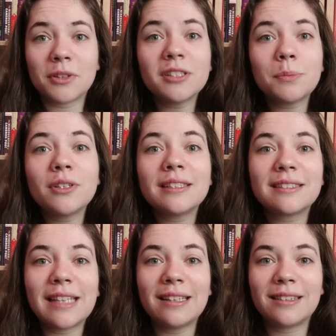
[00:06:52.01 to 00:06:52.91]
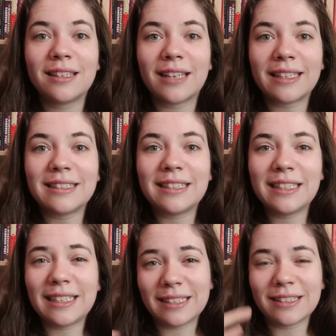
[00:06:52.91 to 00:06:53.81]
but this book is set in the
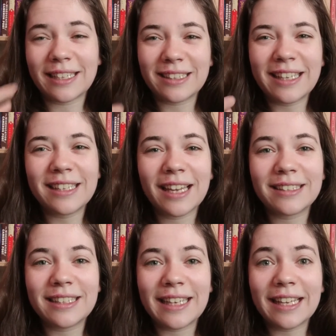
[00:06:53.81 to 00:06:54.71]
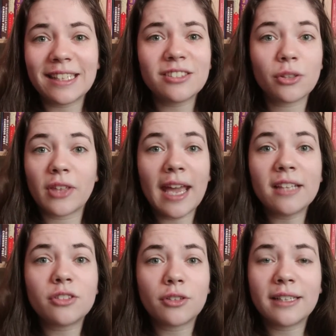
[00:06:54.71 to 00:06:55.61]
late 1980s, so the
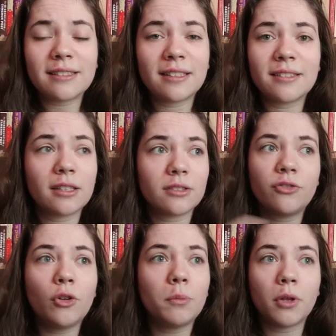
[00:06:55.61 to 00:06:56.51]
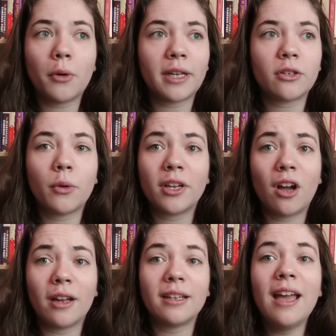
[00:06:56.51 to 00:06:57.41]
AIDS crisis is full blown and
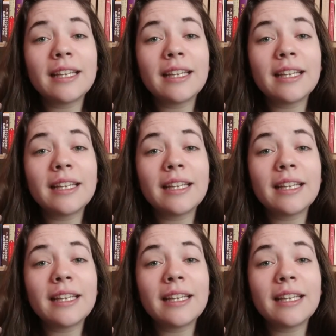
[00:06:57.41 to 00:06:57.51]
going on,